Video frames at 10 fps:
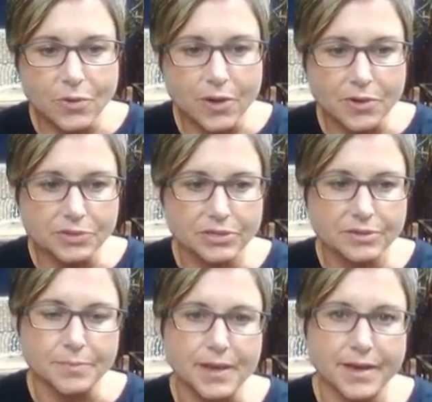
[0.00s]
quote
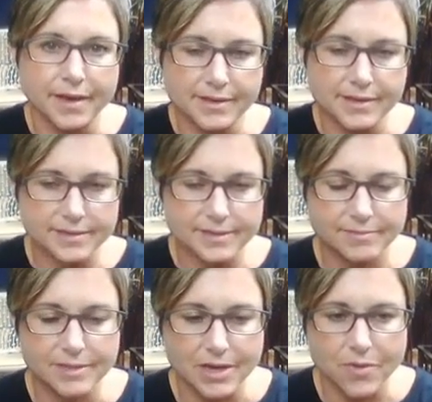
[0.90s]
because,"
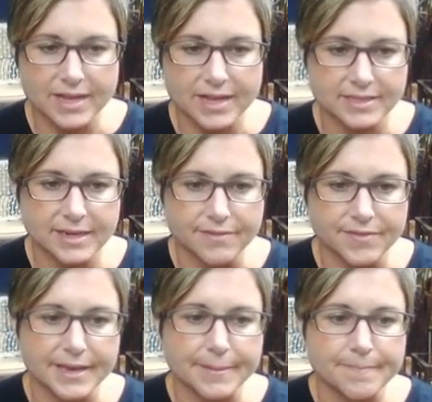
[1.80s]
tell why it's
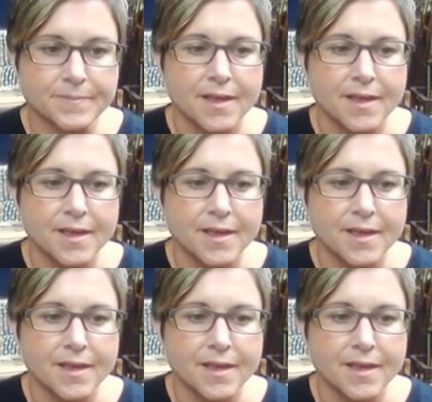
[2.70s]
significant,